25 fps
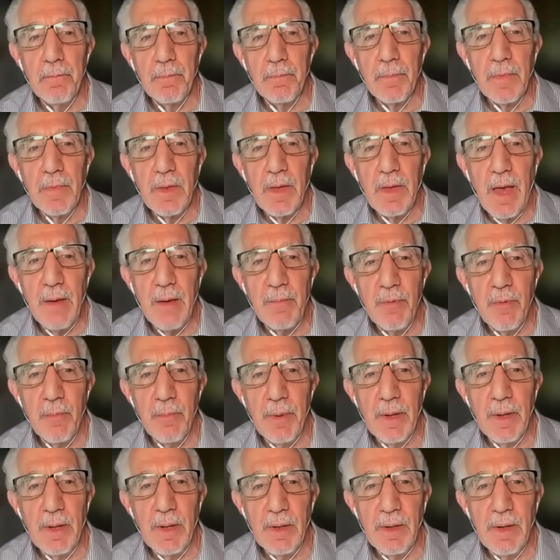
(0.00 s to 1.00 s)

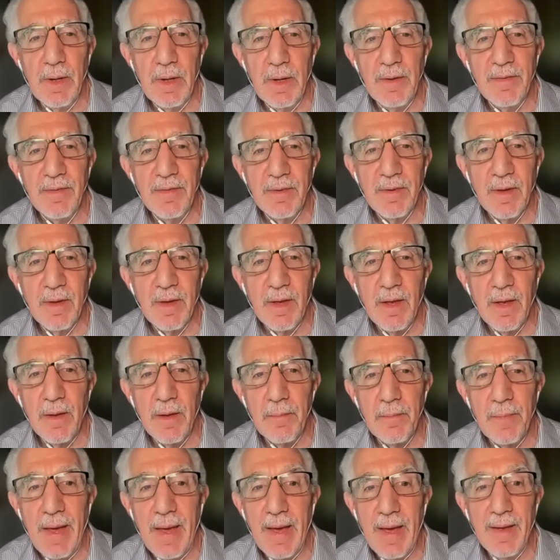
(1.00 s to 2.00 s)
capabilities
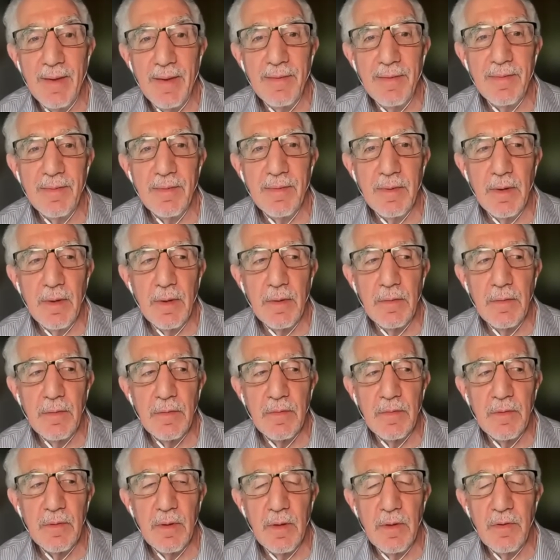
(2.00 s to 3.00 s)

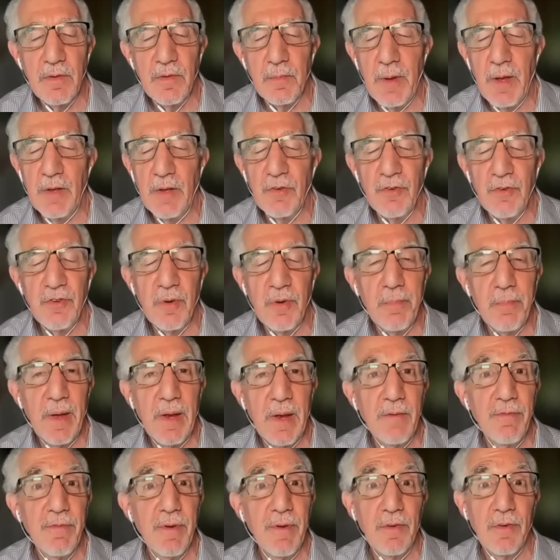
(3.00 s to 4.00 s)
as sponsorship
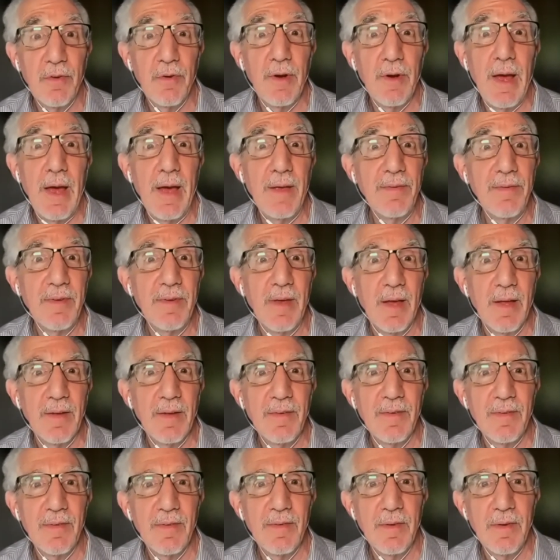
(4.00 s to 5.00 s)
benefits or
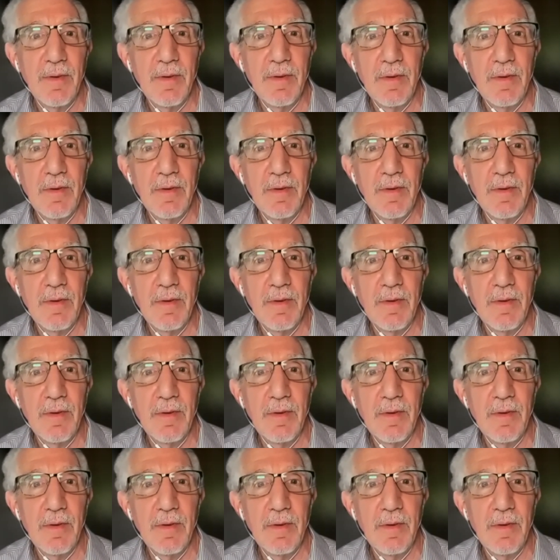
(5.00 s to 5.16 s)
assets.